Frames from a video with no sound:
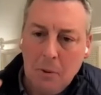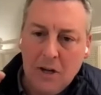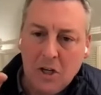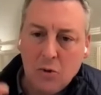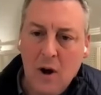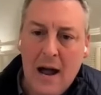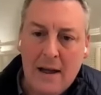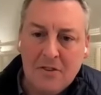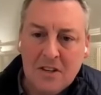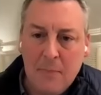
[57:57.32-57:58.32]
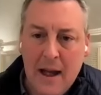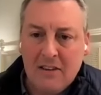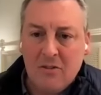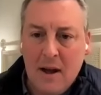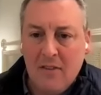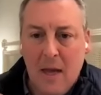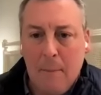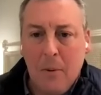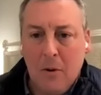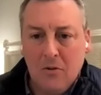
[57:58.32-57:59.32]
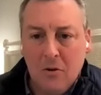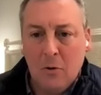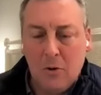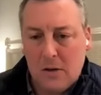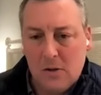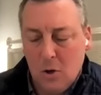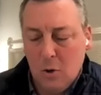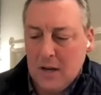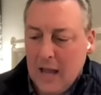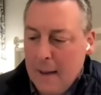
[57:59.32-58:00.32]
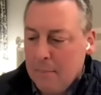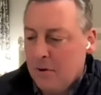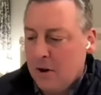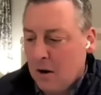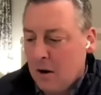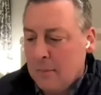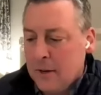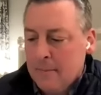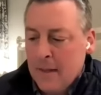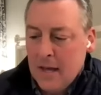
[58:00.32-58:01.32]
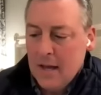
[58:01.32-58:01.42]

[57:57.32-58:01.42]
but we drive to maximize that personal human capital in our company.